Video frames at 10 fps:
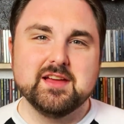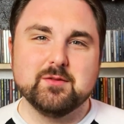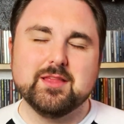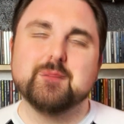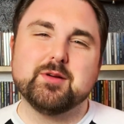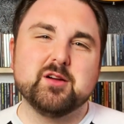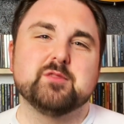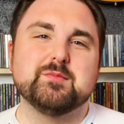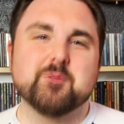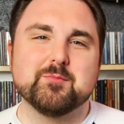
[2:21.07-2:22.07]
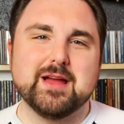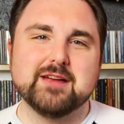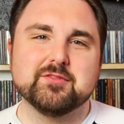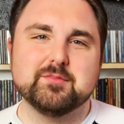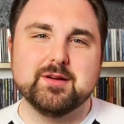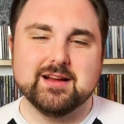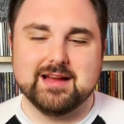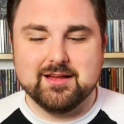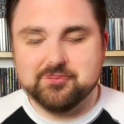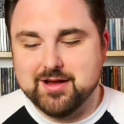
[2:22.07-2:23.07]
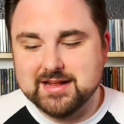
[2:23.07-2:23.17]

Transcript: Well, that probably would have been more bang for the buck. I don't know.